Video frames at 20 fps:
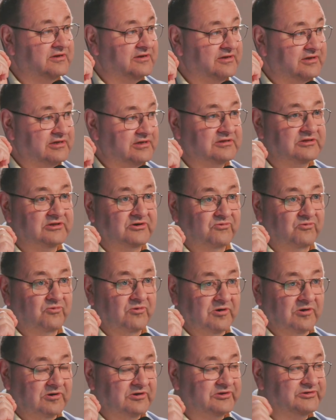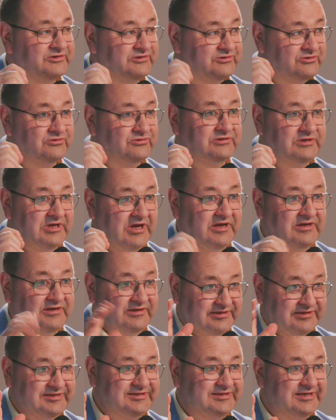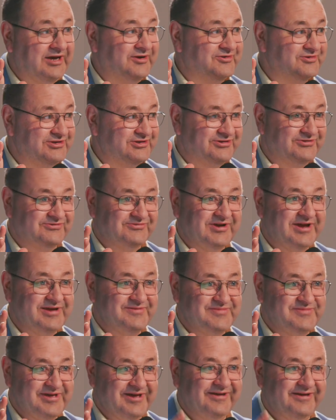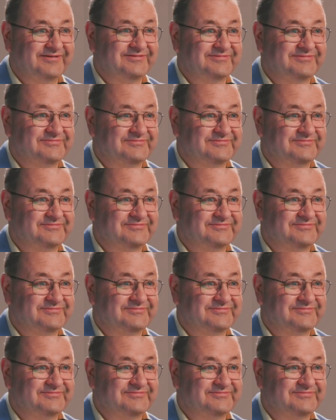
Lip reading: in the world today is Saudi Arabia.